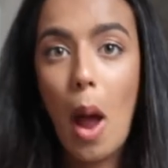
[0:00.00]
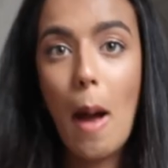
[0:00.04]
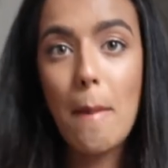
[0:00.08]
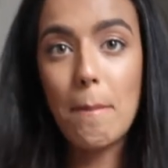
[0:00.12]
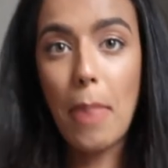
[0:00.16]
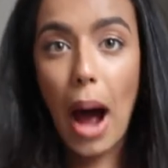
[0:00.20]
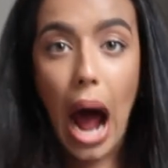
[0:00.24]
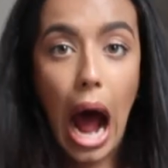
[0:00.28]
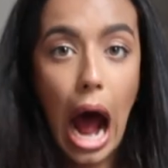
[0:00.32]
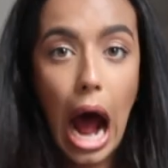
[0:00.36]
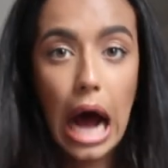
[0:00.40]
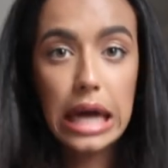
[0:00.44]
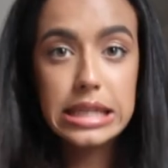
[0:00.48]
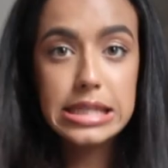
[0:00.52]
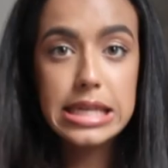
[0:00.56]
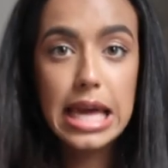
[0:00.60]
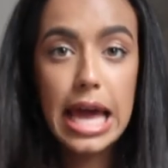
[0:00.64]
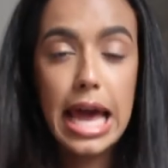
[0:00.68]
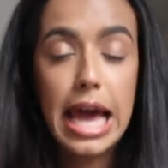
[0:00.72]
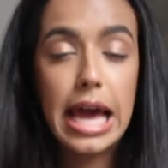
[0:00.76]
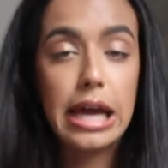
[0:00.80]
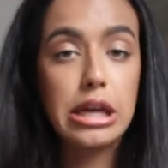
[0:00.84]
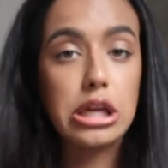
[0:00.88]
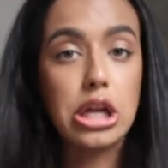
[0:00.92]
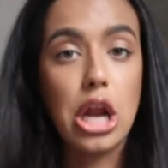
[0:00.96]

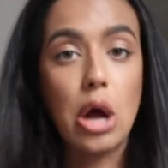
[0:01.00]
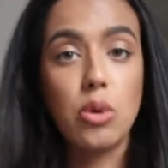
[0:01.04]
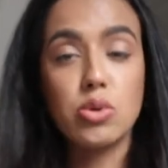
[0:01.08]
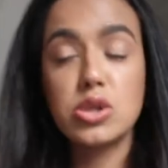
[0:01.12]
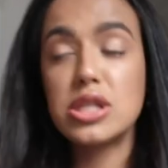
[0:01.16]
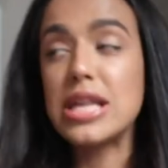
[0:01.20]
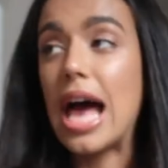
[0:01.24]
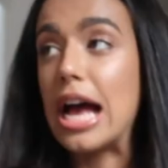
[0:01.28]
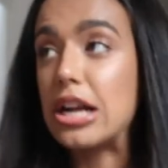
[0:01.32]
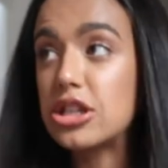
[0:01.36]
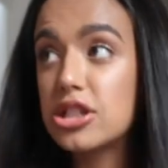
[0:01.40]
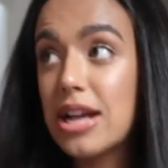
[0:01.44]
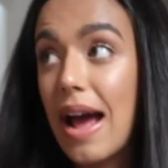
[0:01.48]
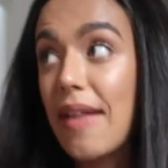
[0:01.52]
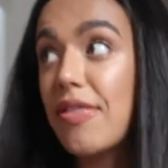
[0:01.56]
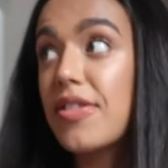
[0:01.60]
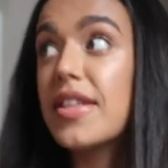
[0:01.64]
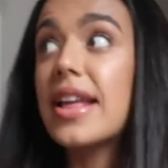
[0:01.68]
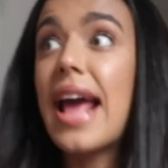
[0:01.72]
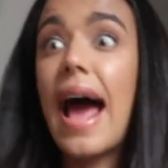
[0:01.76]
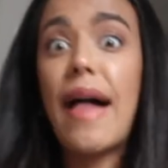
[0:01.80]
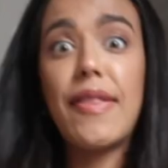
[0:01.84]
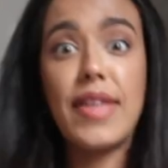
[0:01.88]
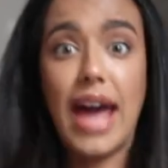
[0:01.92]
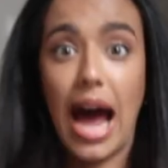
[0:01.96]
party, you know, get
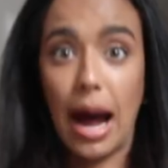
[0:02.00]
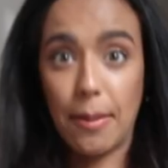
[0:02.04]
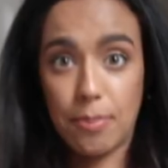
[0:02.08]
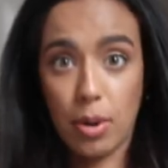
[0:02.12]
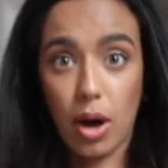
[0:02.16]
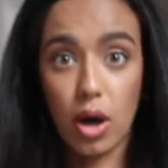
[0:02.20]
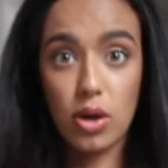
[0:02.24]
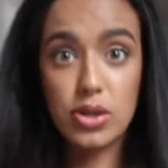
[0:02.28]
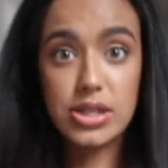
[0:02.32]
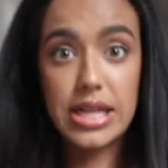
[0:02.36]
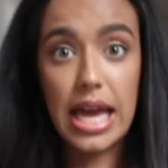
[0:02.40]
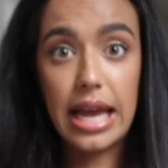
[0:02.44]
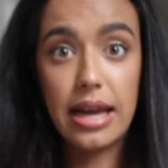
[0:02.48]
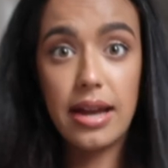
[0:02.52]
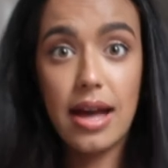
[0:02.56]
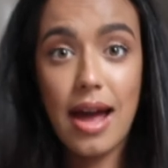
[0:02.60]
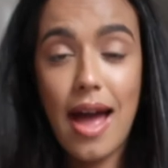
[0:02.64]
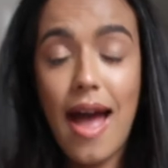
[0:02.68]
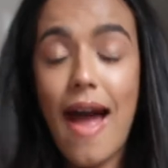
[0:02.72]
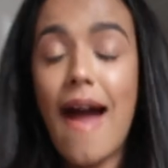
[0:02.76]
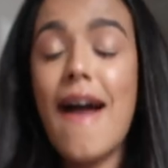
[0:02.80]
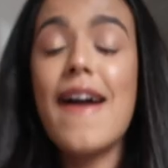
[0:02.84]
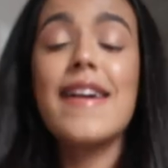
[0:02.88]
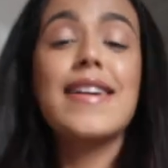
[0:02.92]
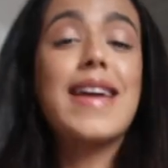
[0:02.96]
the aperols in,
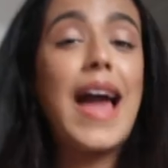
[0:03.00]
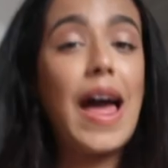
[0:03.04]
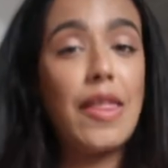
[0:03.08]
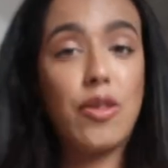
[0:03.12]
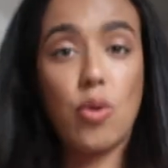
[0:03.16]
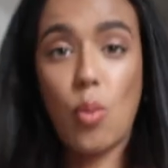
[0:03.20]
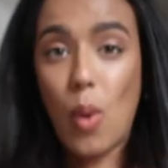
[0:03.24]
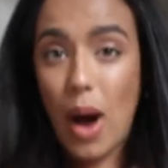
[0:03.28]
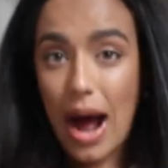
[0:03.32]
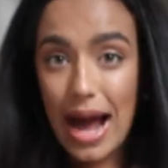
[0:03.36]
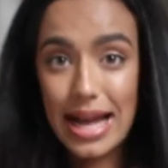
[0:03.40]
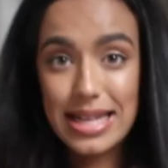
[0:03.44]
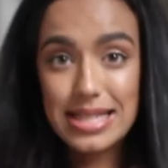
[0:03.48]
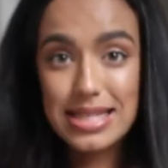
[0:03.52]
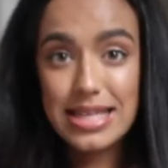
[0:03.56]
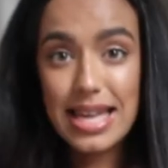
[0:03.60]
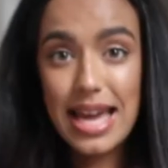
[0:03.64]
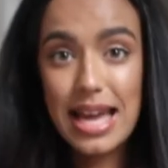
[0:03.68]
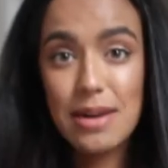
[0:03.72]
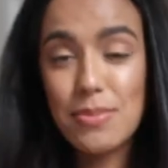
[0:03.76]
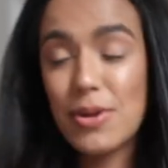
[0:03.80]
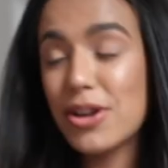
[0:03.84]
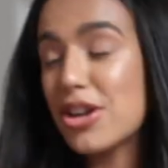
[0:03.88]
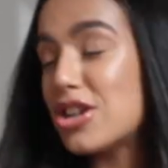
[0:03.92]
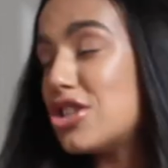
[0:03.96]
get the wines
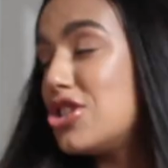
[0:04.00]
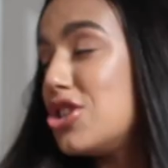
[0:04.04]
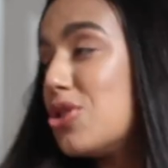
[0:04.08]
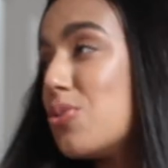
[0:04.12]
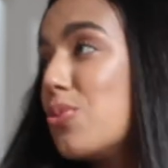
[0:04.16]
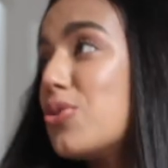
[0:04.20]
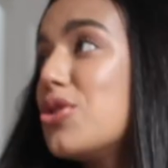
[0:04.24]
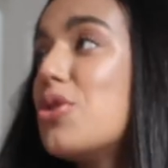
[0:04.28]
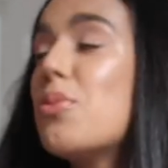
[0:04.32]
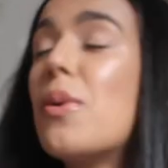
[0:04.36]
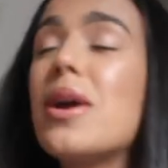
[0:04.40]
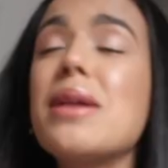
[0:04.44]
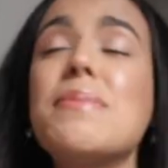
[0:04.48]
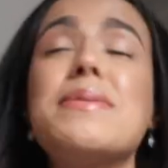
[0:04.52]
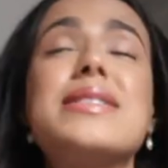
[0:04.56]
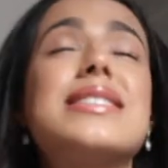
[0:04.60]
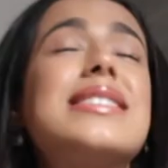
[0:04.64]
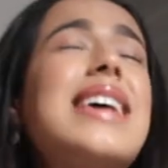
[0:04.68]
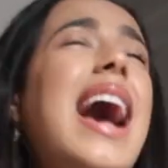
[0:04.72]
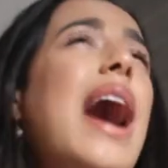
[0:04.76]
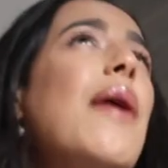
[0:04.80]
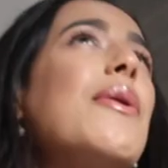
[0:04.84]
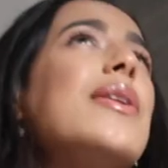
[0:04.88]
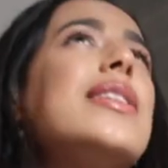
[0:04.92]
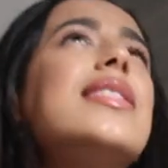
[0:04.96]
in, because you wanna be
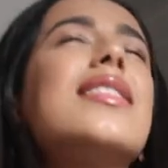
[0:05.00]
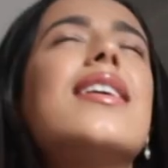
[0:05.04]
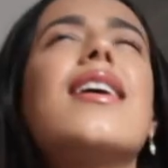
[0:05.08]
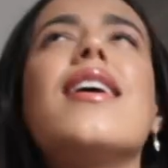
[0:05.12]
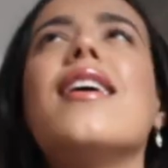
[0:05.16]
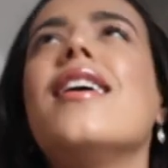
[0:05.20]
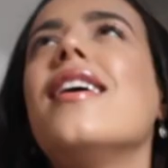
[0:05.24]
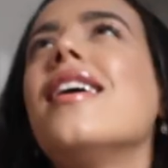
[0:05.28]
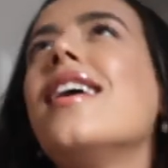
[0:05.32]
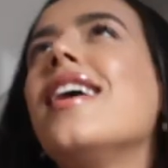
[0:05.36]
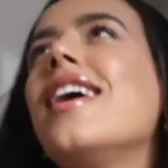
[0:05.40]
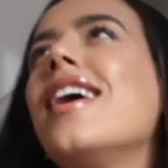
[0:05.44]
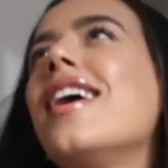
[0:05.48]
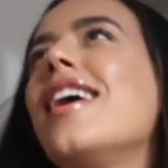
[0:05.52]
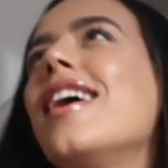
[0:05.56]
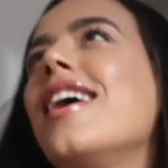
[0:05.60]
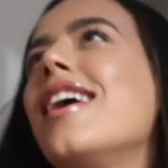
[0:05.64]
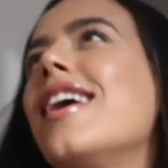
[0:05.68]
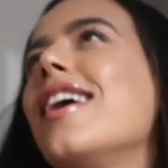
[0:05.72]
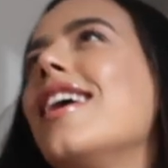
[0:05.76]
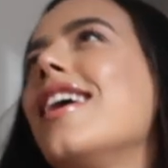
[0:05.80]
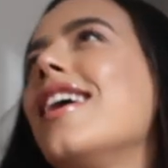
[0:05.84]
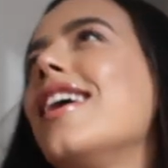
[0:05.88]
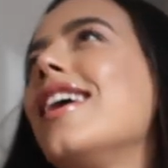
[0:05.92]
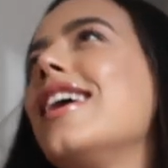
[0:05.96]
sat out
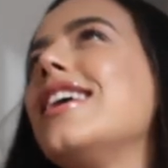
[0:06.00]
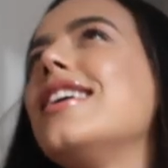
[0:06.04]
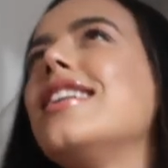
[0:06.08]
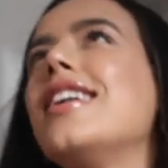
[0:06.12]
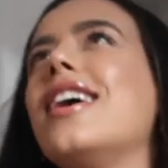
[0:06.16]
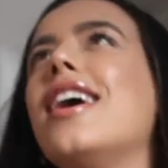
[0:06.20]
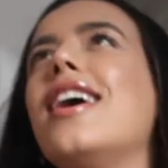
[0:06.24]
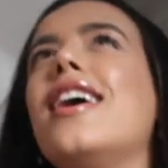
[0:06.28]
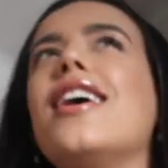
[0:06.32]
in,